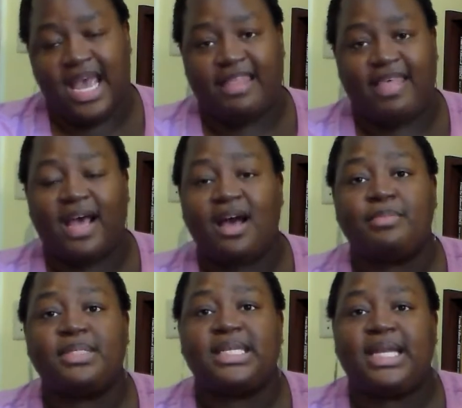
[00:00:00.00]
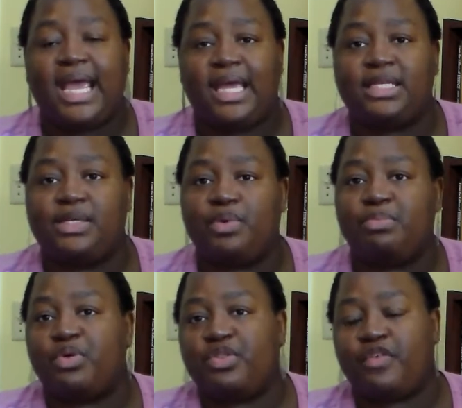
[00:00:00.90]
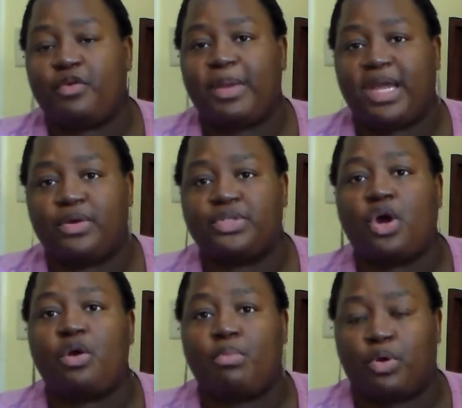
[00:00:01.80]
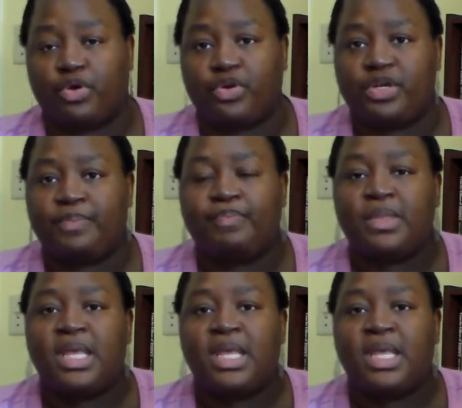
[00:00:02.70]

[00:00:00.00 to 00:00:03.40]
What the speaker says: and that comes in handy when both of her parents are murdered.